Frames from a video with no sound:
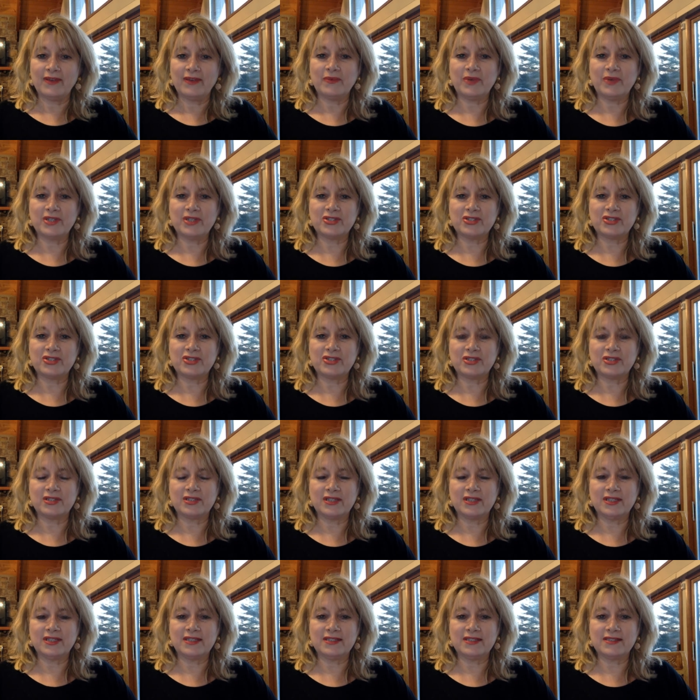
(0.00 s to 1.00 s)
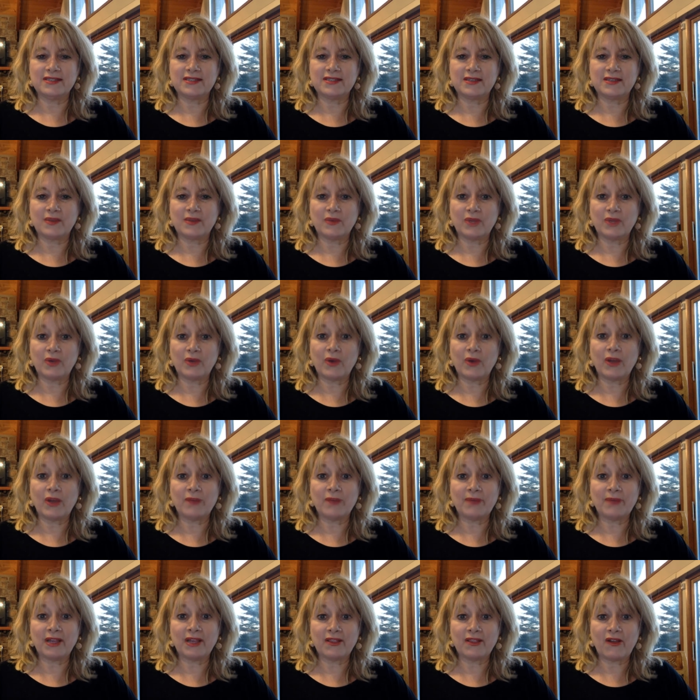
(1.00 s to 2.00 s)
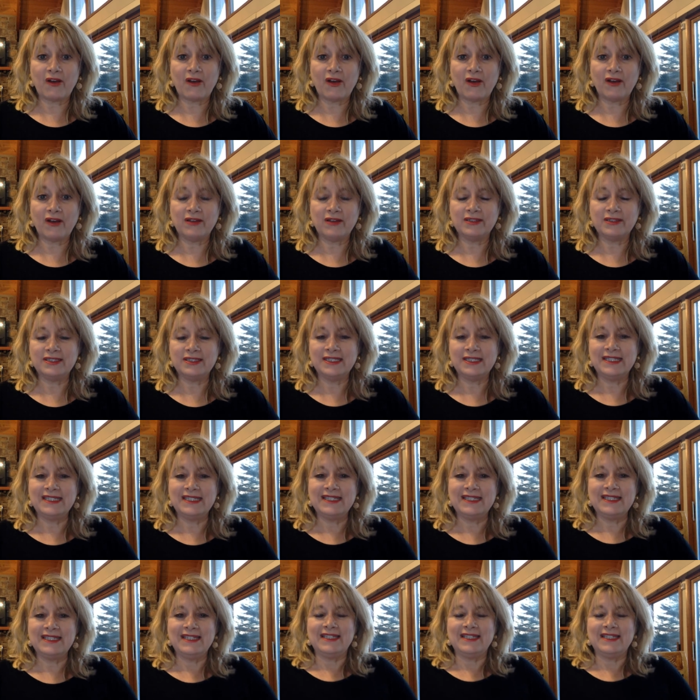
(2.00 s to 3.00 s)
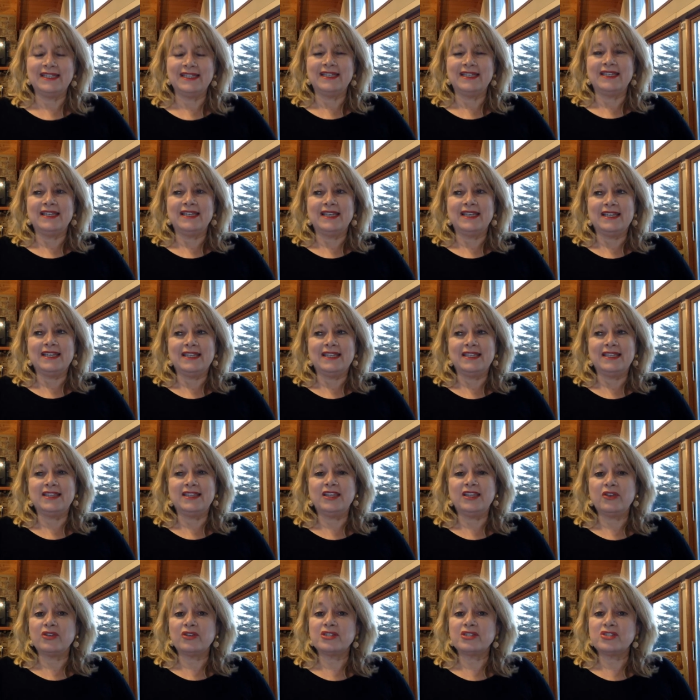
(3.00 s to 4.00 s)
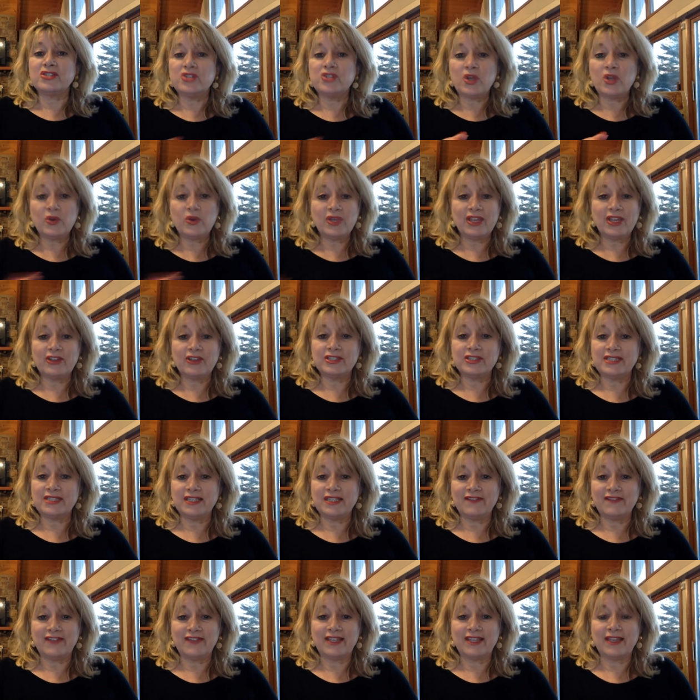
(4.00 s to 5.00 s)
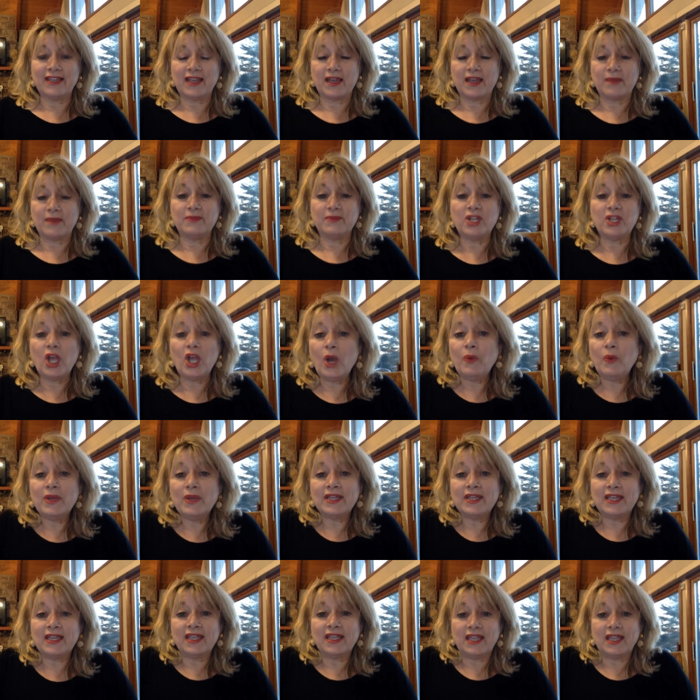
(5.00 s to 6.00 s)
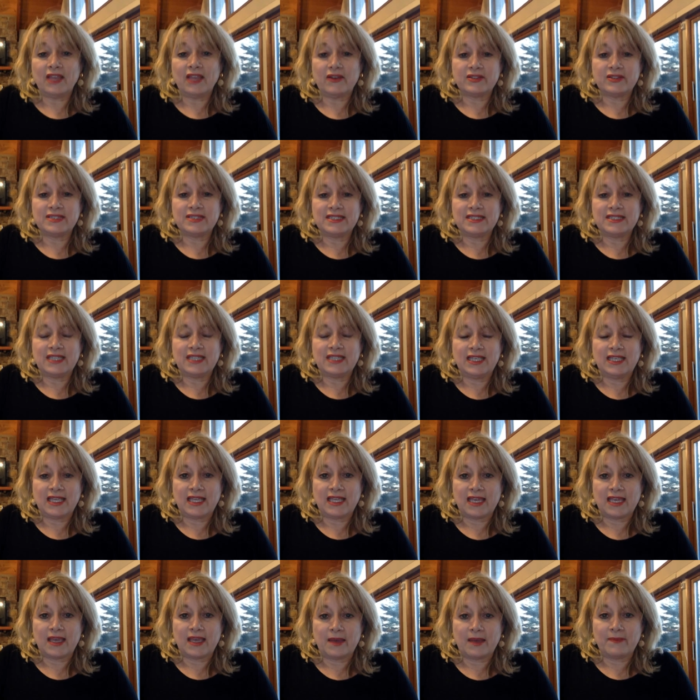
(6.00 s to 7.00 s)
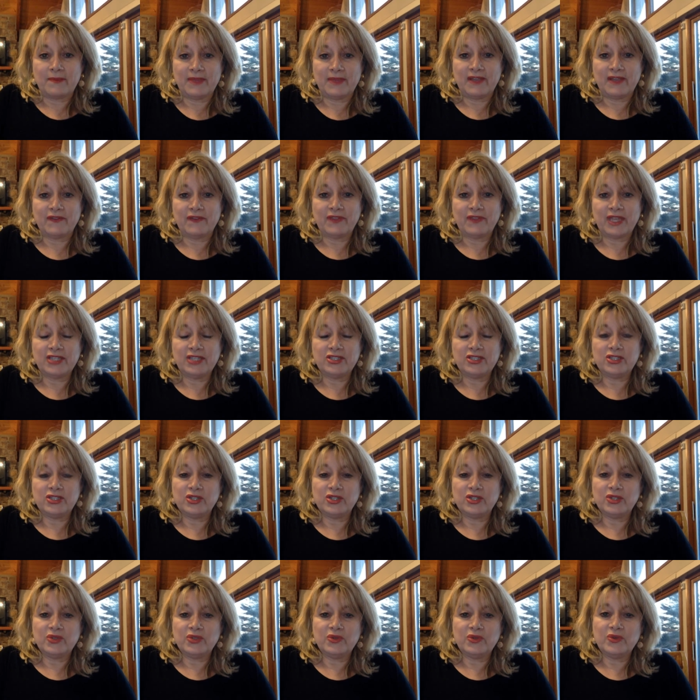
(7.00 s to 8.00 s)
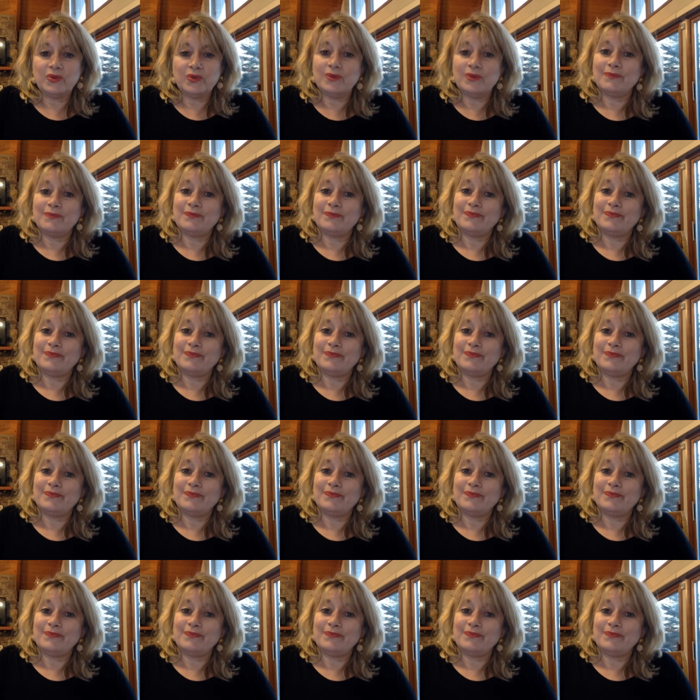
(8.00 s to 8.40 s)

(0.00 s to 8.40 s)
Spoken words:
which is required by law, there is no guarantee of income. No one can guarantee income. If they do,